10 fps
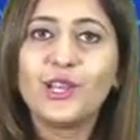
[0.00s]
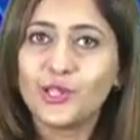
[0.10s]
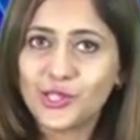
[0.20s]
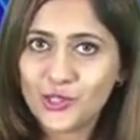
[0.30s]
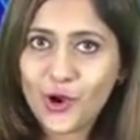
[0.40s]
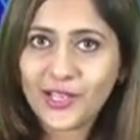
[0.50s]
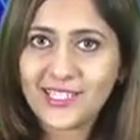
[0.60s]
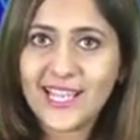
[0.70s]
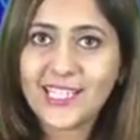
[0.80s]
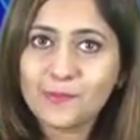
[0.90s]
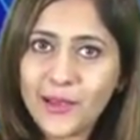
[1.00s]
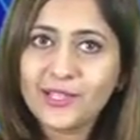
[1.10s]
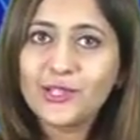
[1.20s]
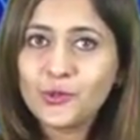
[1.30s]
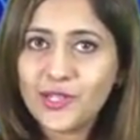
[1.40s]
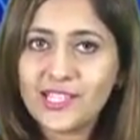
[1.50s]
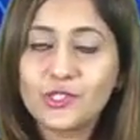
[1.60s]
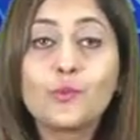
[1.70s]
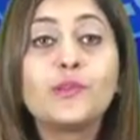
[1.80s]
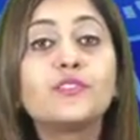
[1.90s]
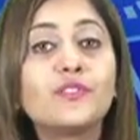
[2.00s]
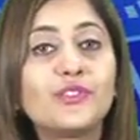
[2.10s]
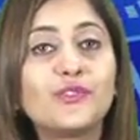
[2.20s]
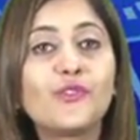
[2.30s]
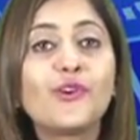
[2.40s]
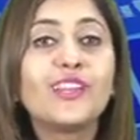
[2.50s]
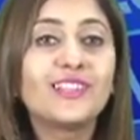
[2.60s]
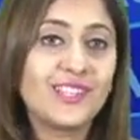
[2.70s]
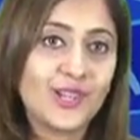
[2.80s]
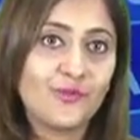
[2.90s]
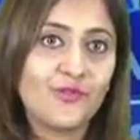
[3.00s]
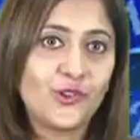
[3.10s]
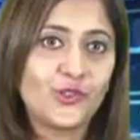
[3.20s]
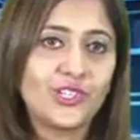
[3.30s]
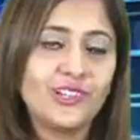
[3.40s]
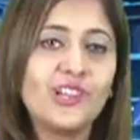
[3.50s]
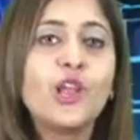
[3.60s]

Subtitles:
The stock is expected to test rupees 54 in the near future.